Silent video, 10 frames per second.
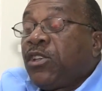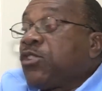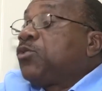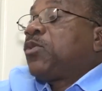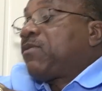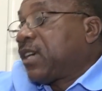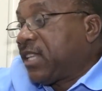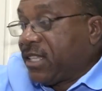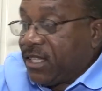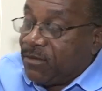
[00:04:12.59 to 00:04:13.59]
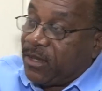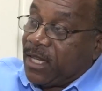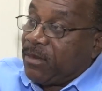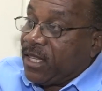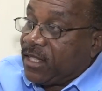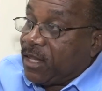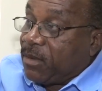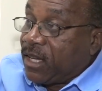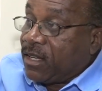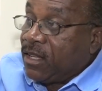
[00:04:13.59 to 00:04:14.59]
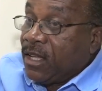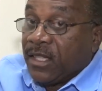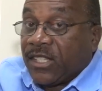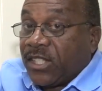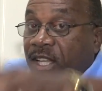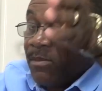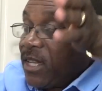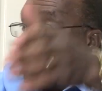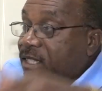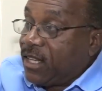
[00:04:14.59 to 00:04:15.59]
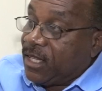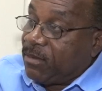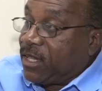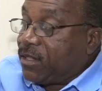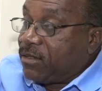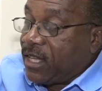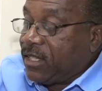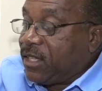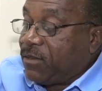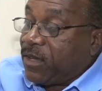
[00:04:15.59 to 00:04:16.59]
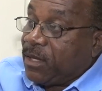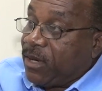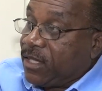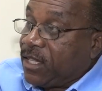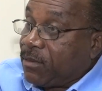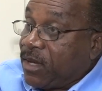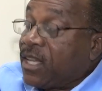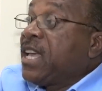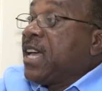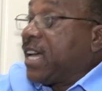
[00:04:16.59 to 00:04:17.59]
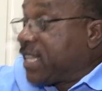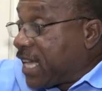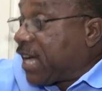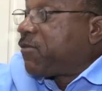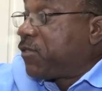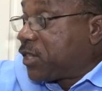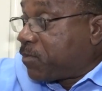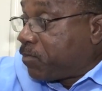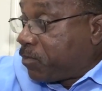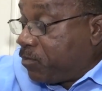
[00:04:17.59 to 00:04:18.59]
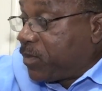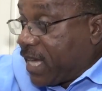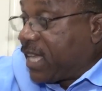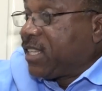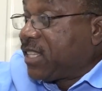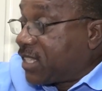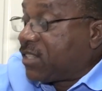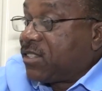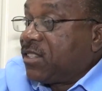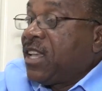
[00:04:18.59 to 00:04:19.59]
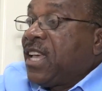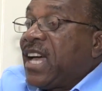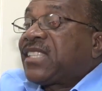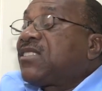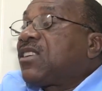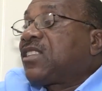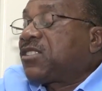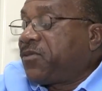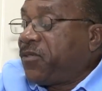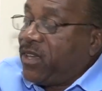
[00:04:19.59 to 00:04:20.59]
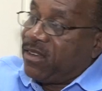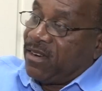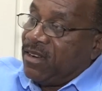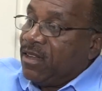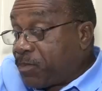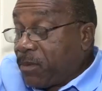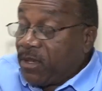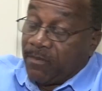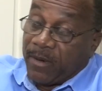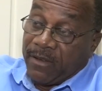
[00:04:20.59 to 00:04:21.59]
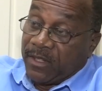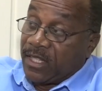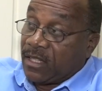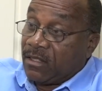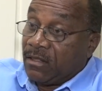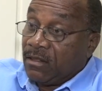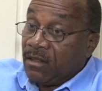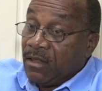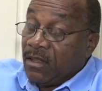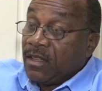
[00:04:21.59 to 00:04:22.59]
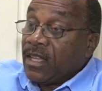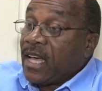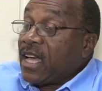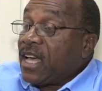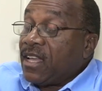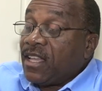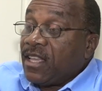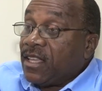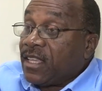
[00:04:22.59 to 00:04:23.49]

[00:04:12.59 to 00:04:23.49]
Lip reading: you haven't got anything for anybody to take back. This gentleman hasn't got anything for anybody to take back. And the average Guyanese citizen has nothing to fear. The Saru chief executive also posited